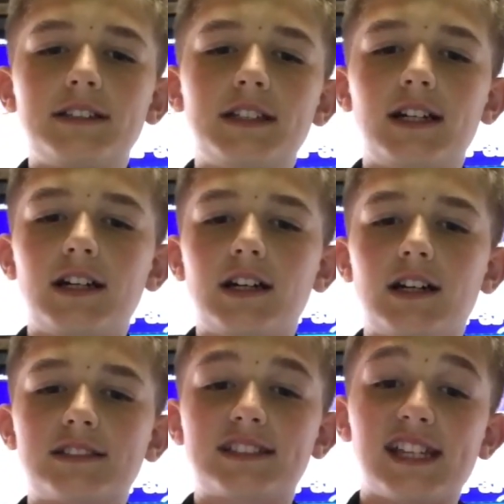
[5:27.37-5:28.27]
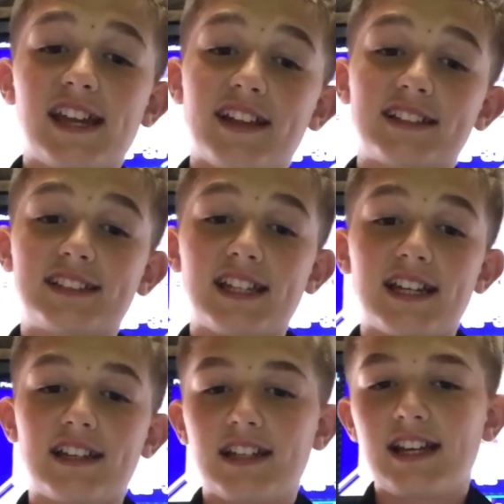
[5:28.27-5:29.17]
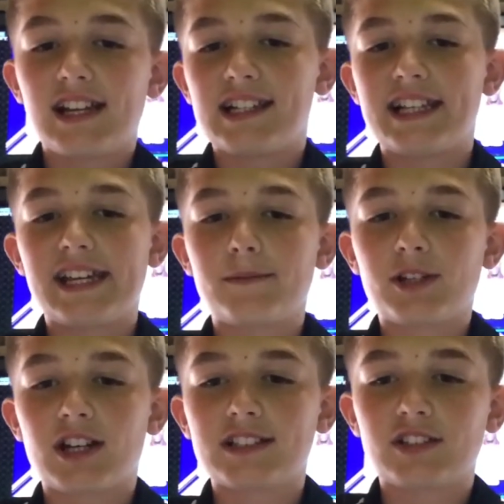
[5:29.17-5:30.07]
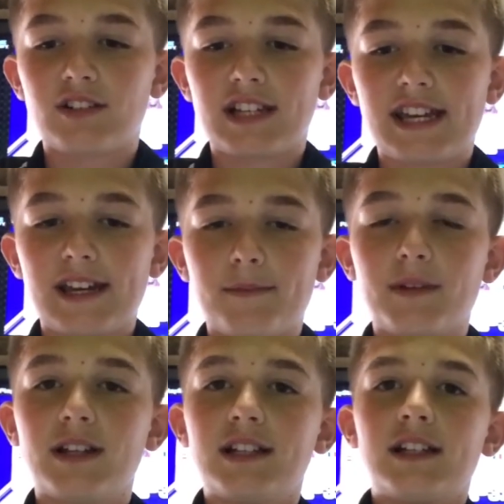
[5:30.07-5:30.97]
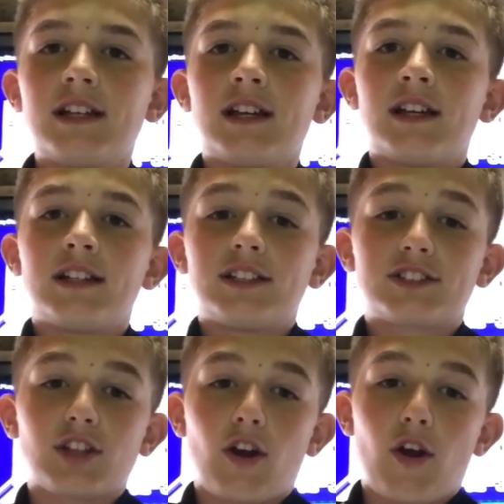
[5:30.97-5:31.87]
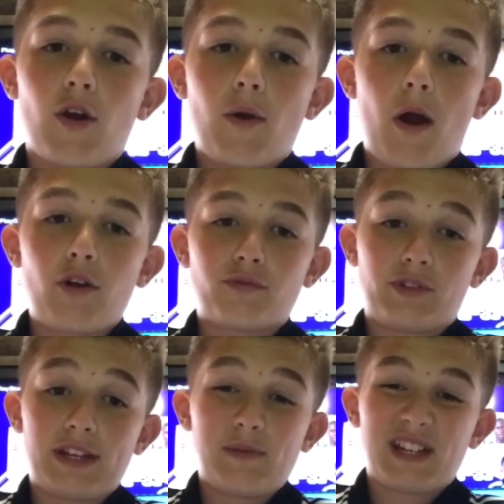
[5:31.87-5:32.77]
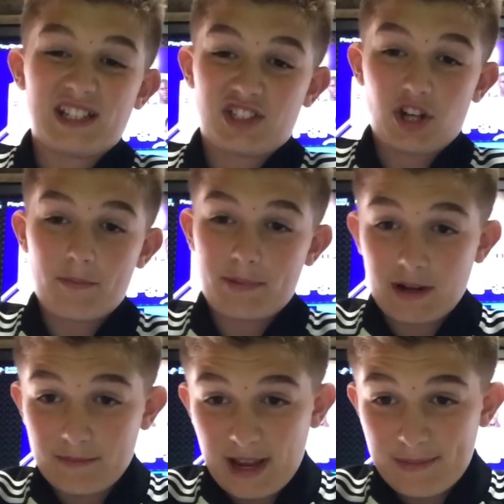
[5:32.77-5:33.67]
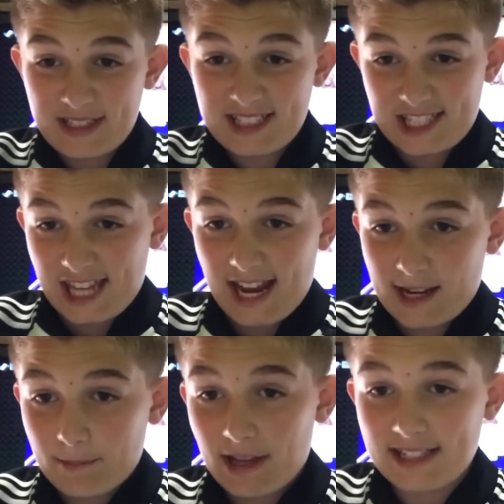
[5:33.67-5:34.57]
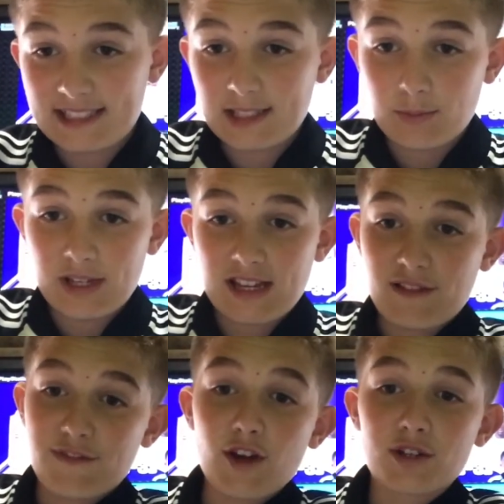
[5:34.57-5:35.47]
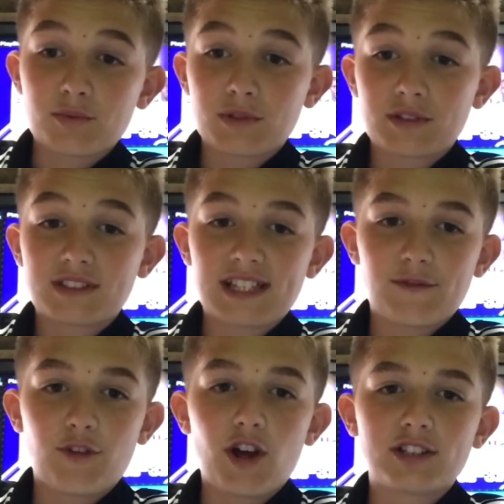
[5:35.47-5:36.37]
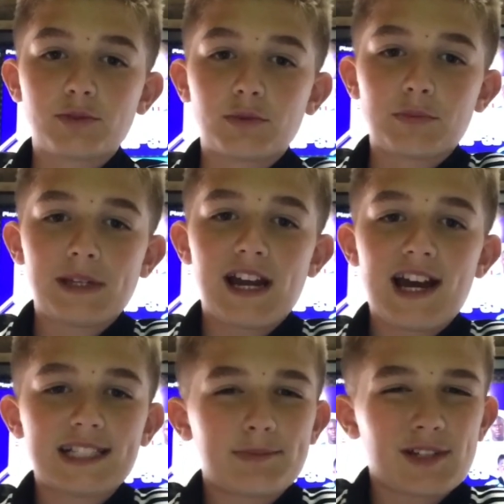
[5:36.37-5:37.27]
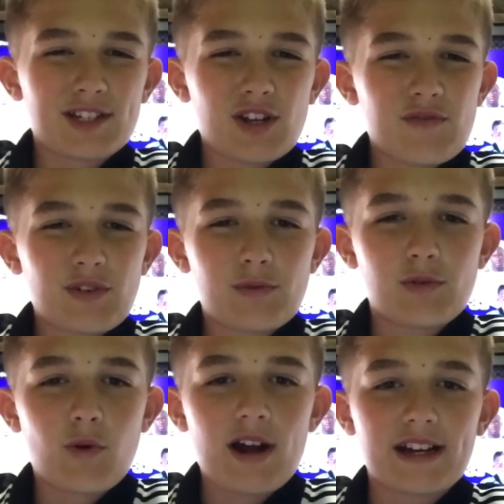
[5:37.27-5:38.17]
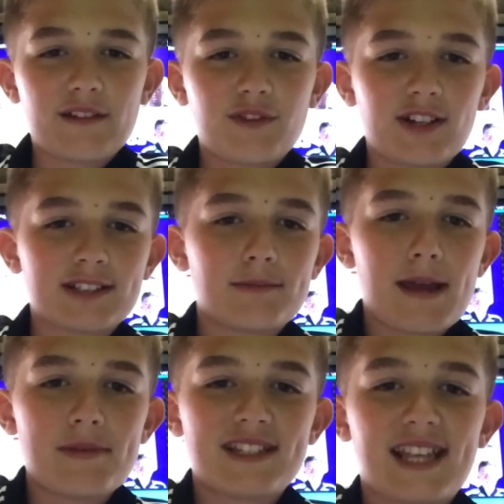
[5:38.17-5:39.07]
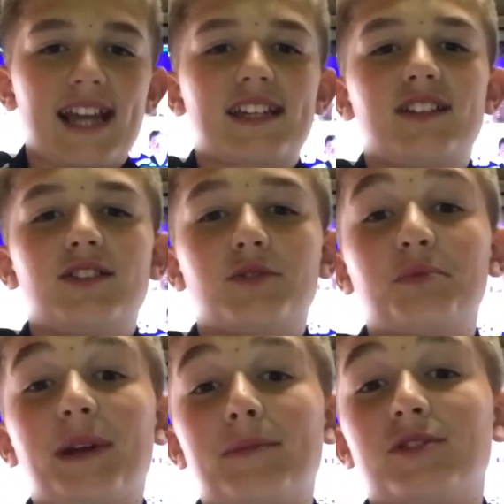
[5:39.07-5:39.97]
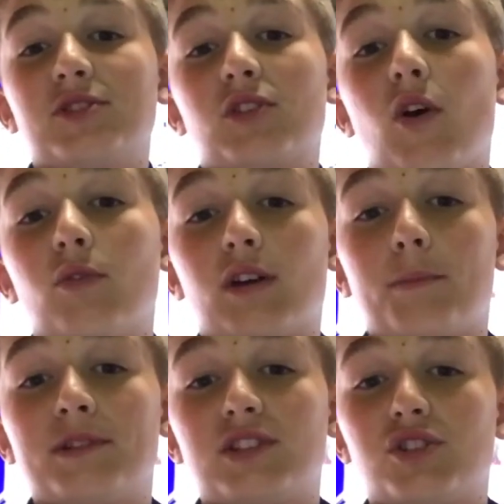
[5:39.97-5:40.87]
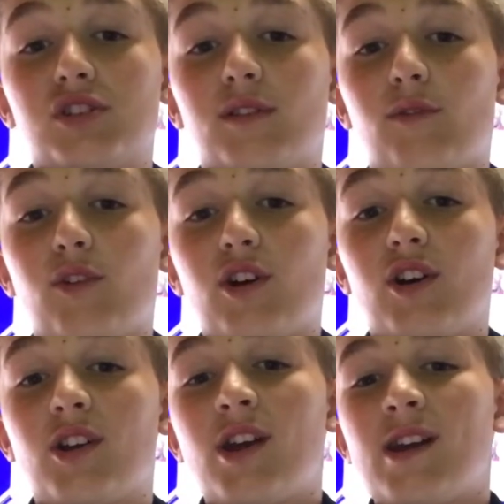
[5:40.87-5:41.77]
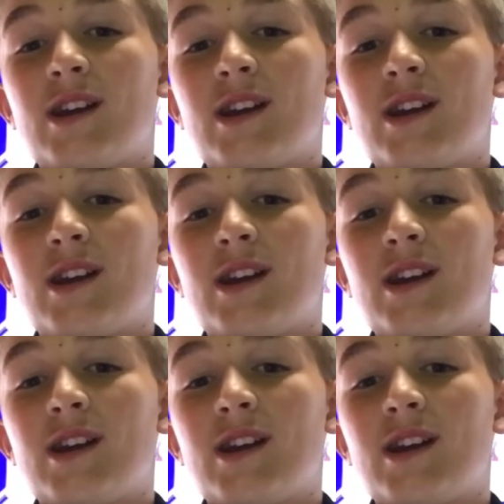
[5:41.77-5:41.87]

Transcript: So yeah, that's it. Liam, you guys know Liam. So hopefully we can jump up maybe to second place this week. First would be nice, but I don't think we'll quite get first. Maybe second, or maybe just hold our position in third.